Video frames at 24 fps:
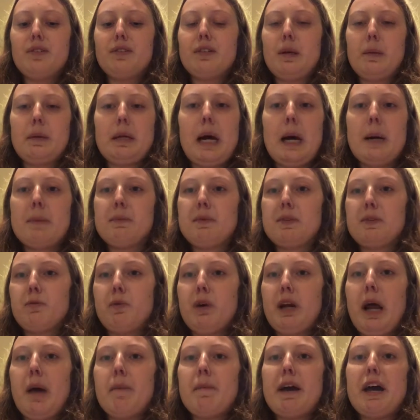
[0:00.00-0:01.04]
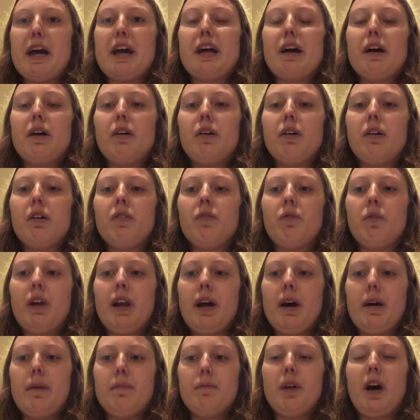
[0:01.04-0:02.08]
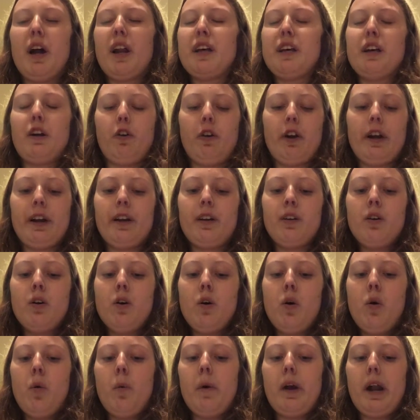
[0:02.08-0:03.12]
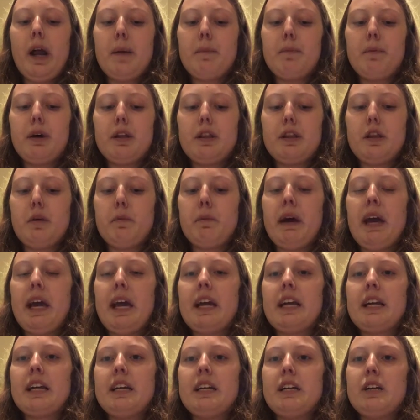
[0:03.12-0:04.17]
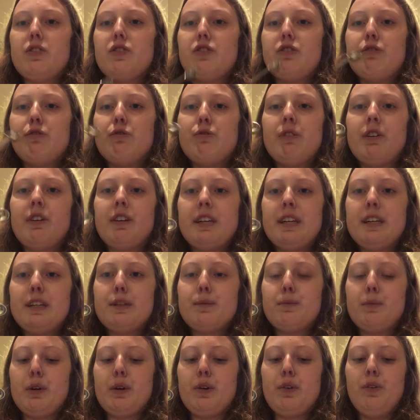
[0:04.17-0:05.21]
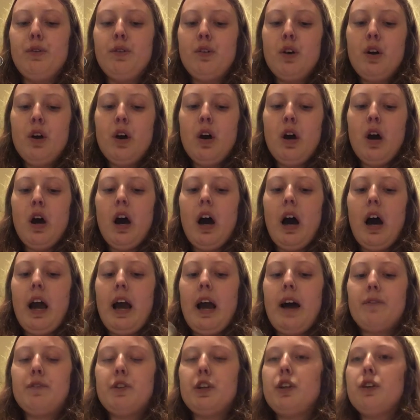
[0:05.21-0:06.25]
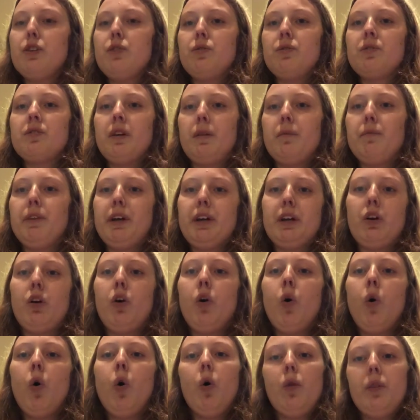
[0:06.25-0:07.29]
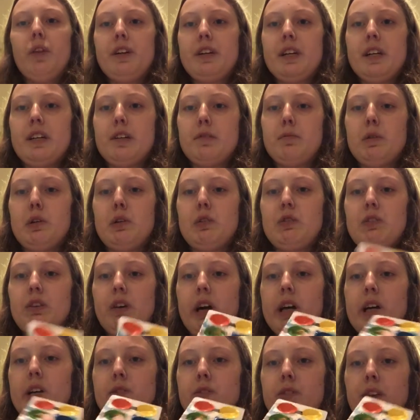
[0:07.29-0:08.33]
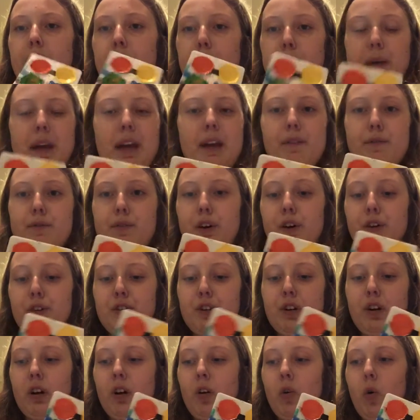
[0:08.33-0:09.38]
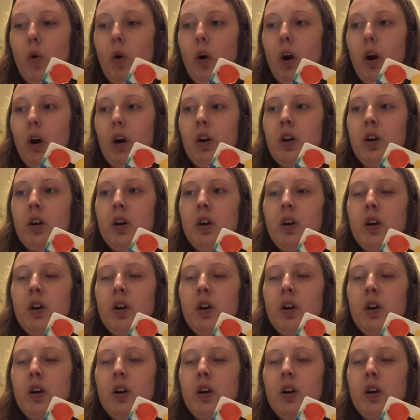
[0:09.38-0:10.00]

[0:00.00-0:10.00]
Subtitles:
sometimes when I'm not entering, when I put the paint into the teaspoon, I have to use something to hold the teaspoon, so I use like a paint filter or